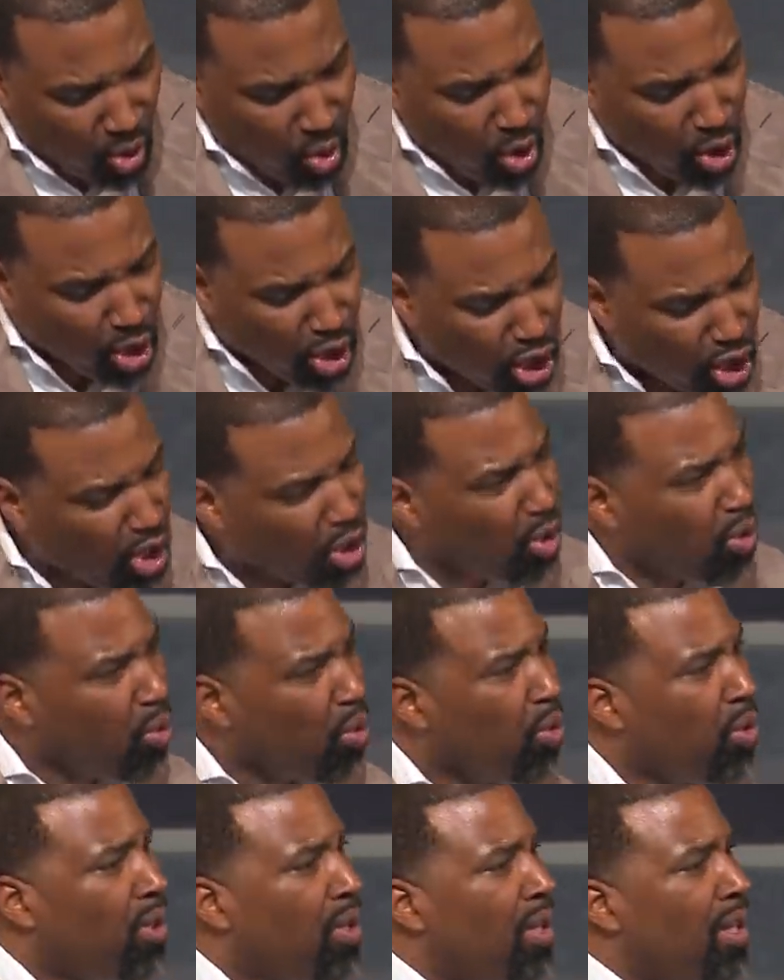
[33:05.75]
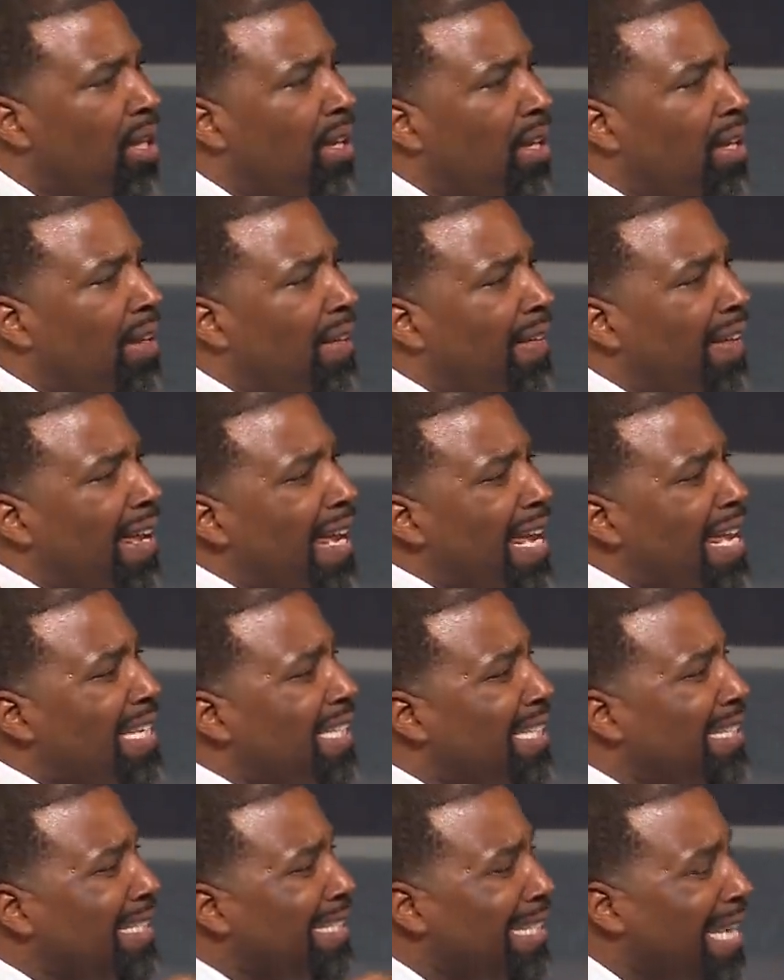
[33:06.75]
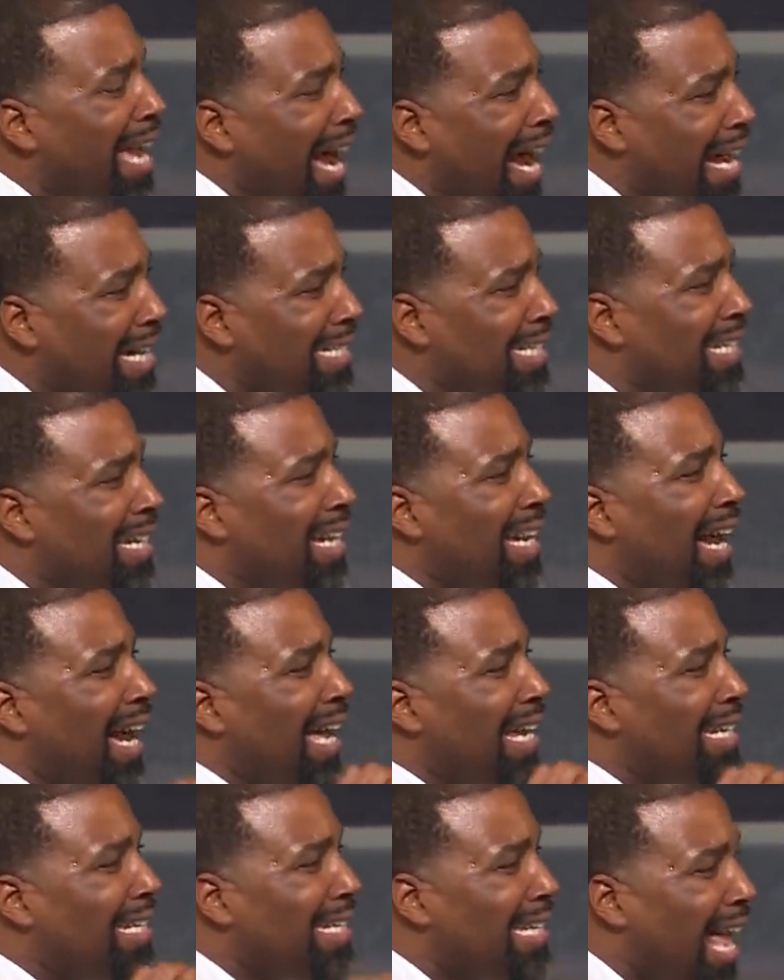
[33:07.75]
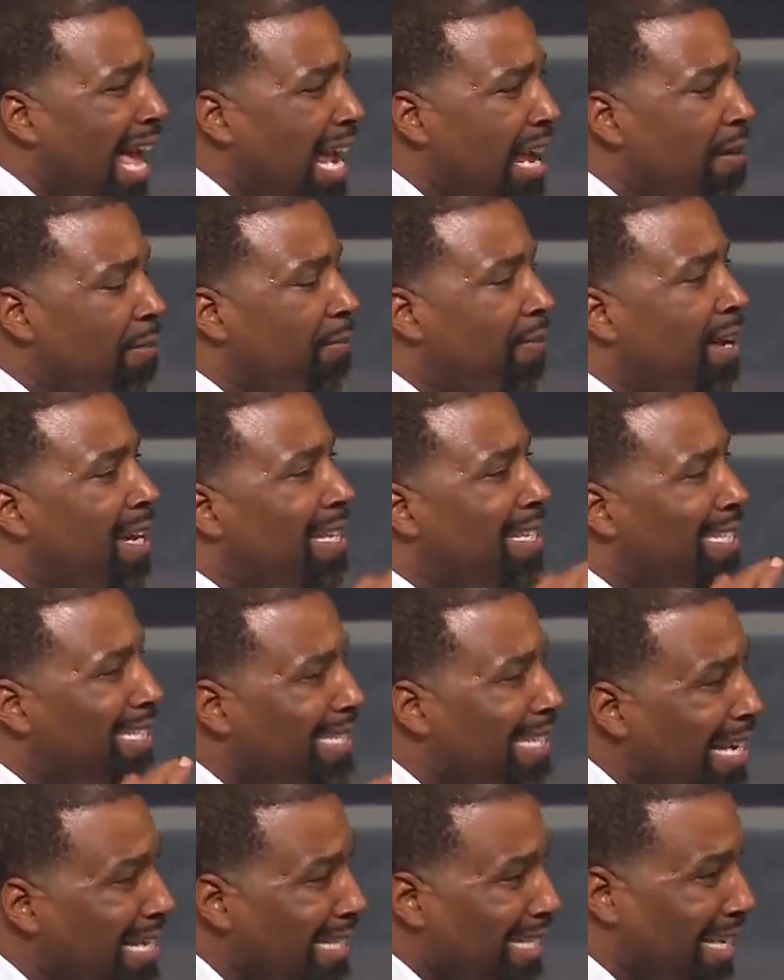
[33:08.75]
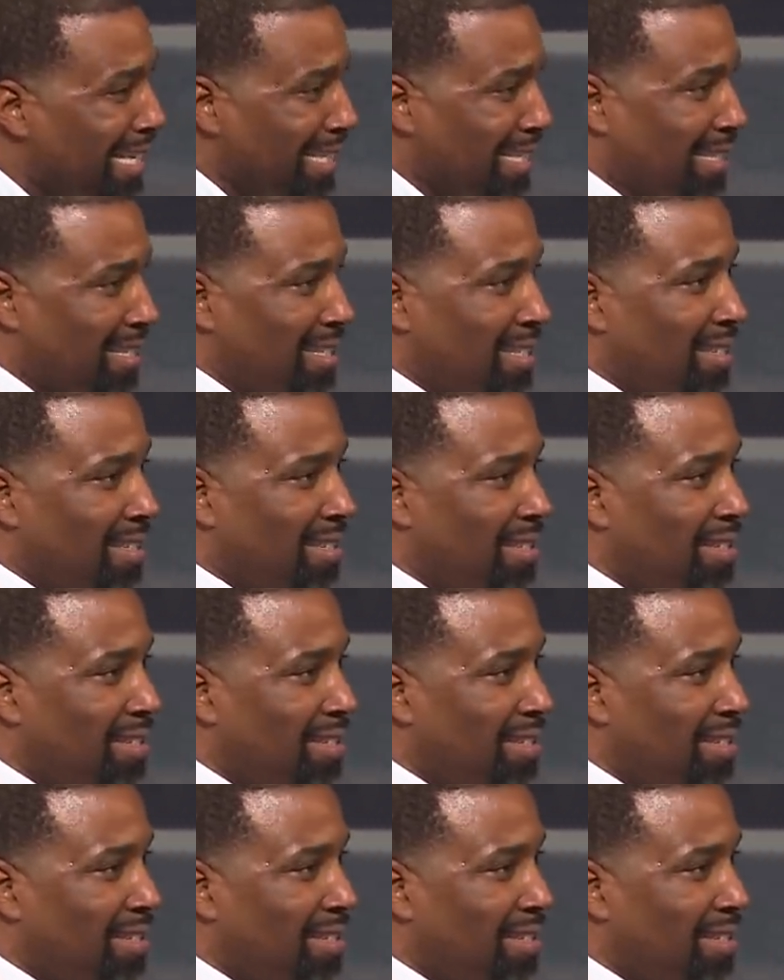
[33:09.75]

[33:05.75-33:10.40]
on you is not a life sentence.